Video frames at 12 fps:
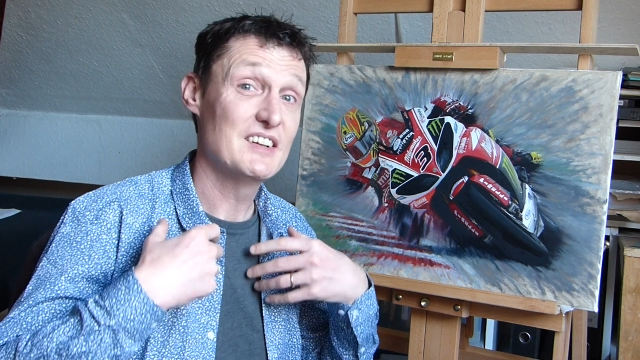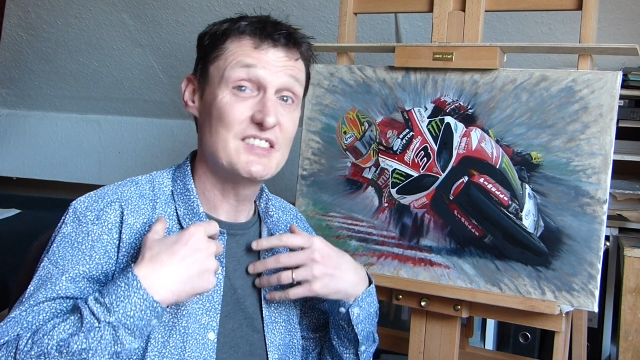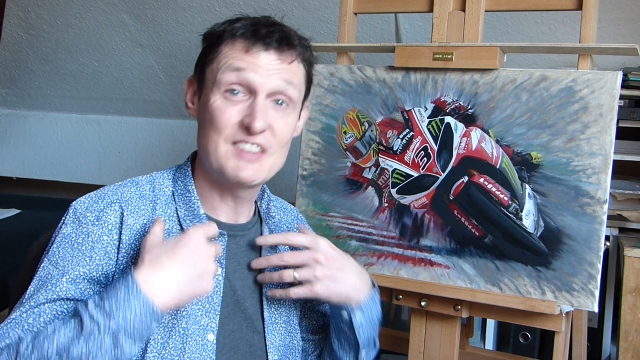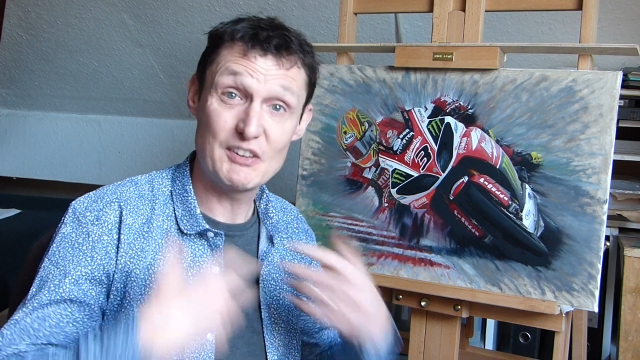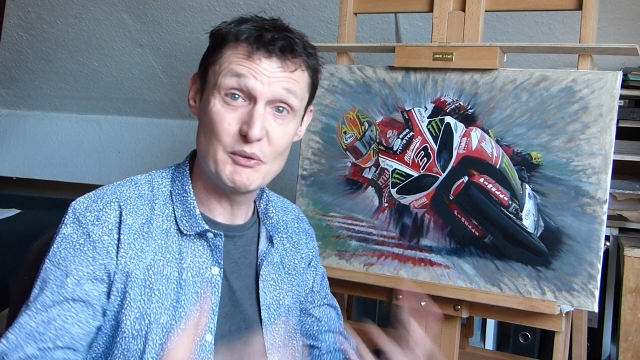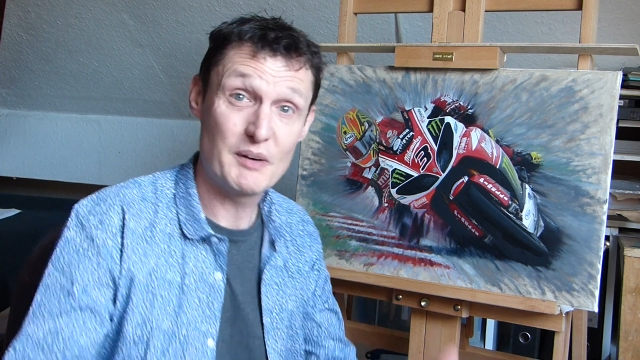
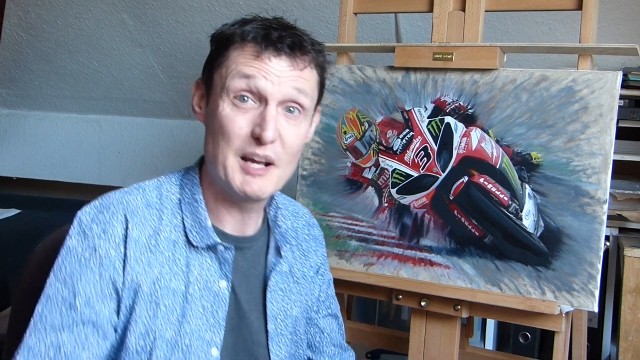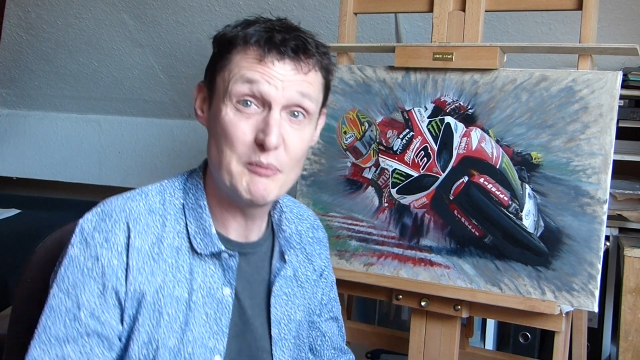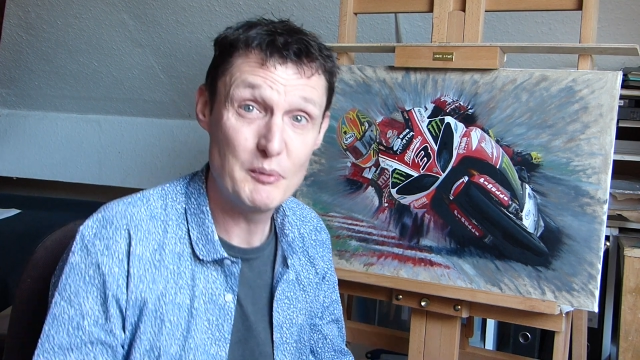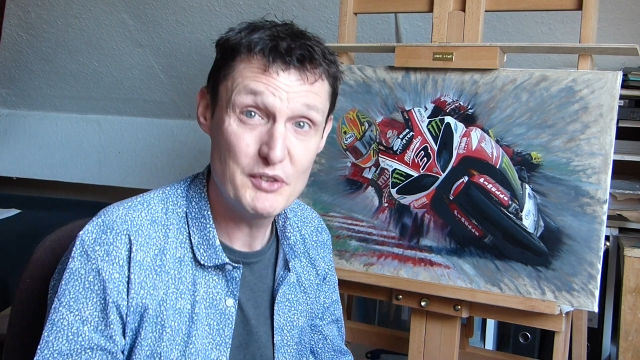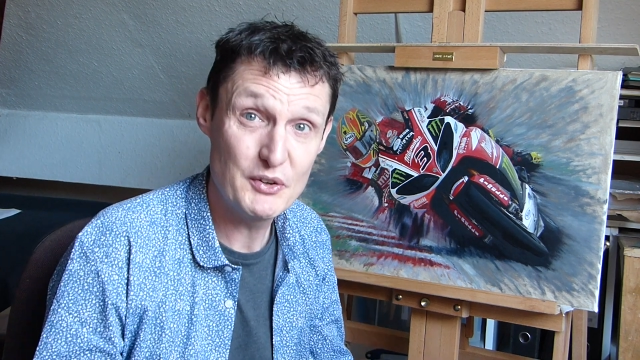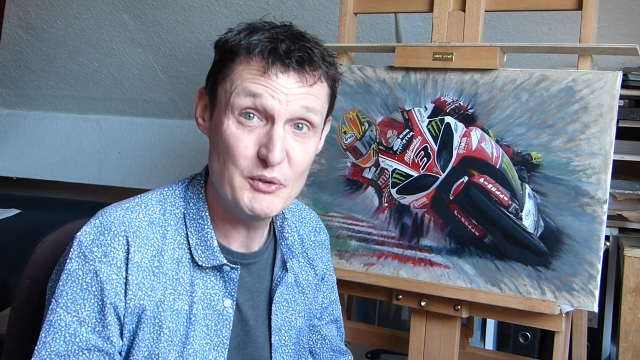to tell you what
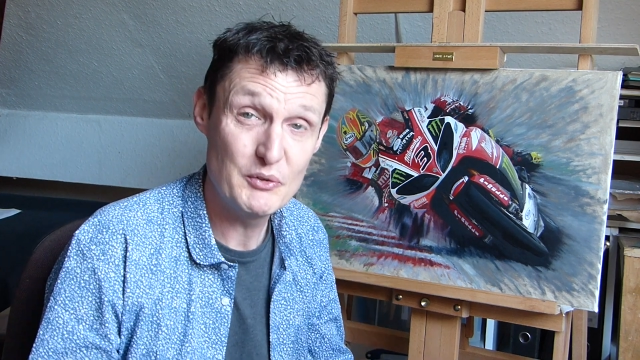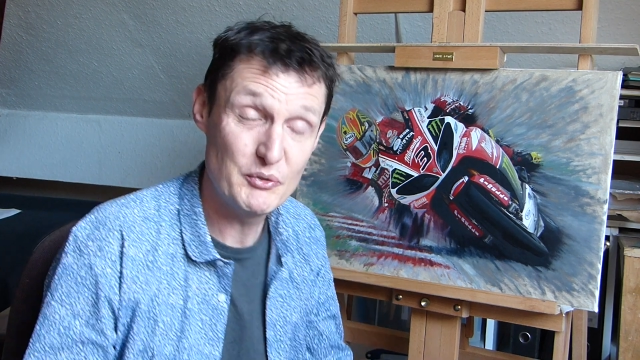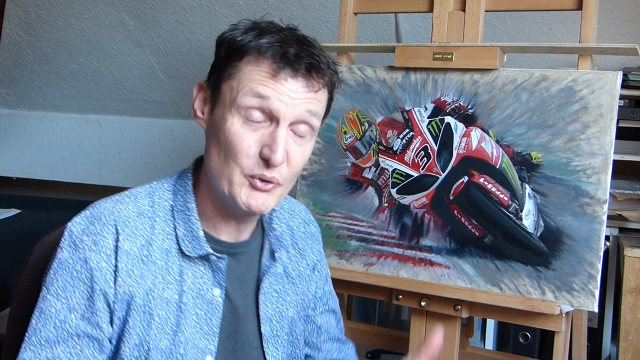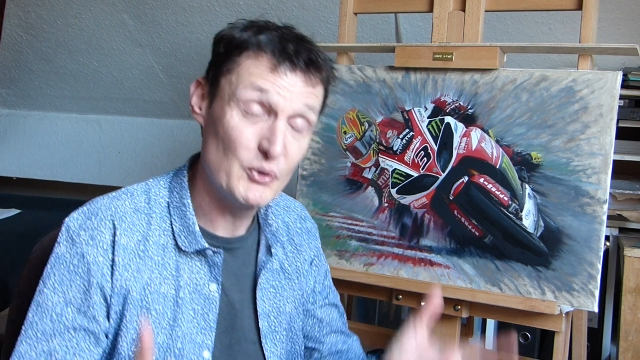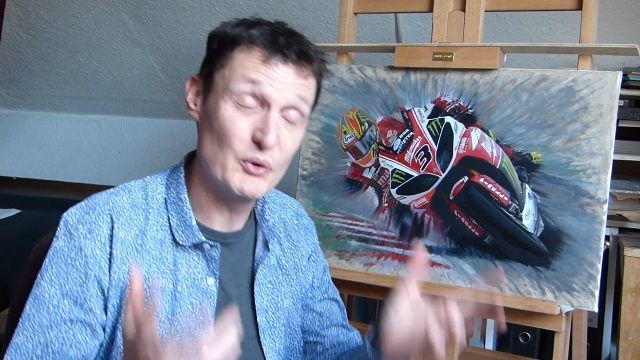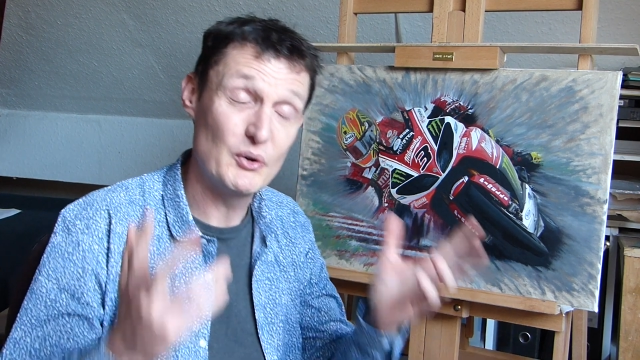I'm up to
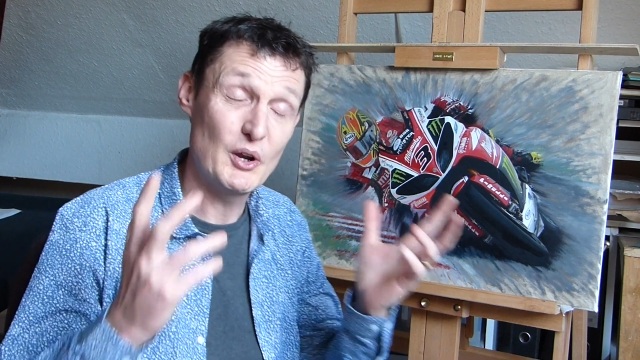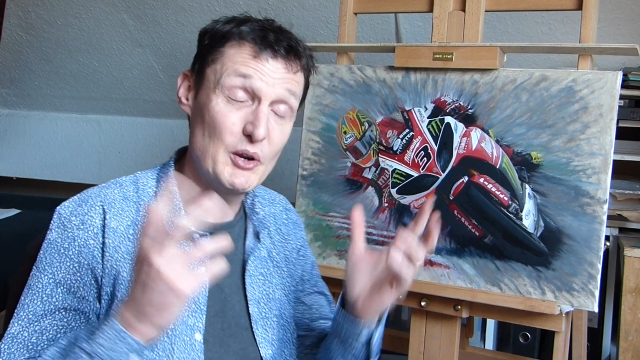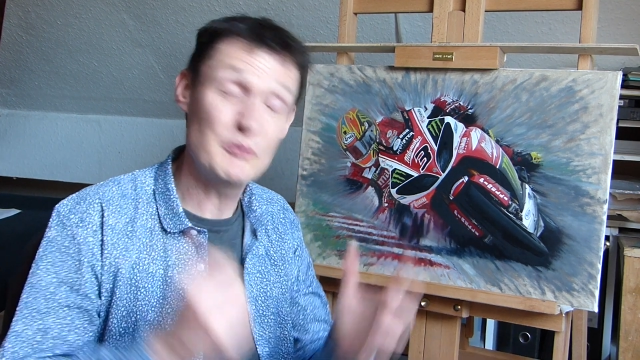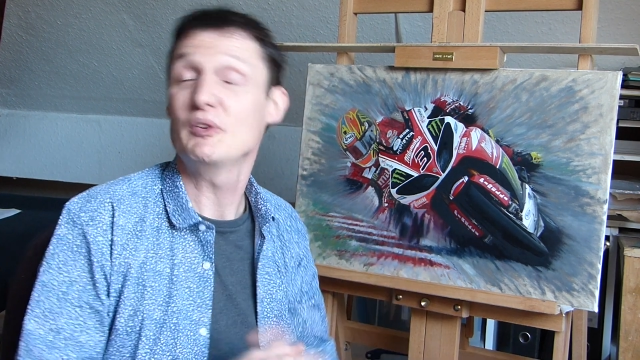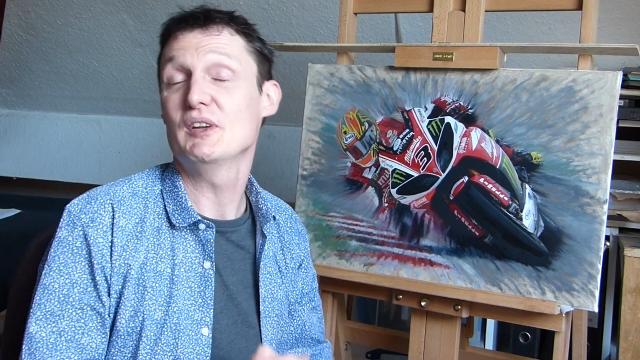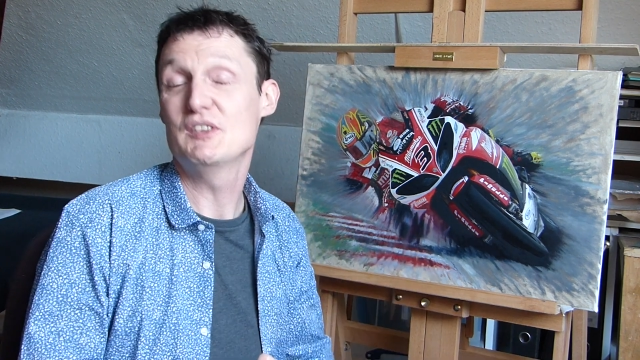for,
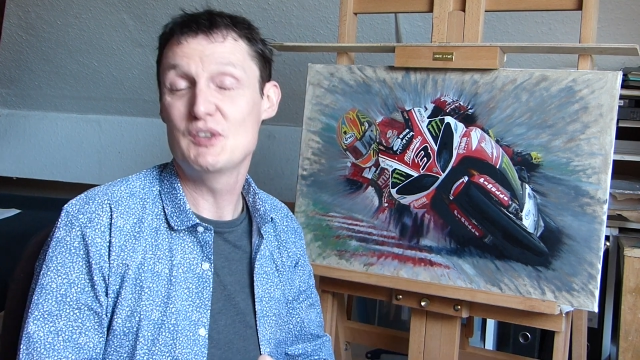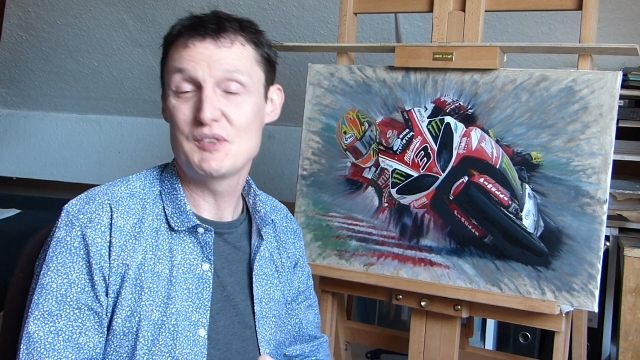hopefully,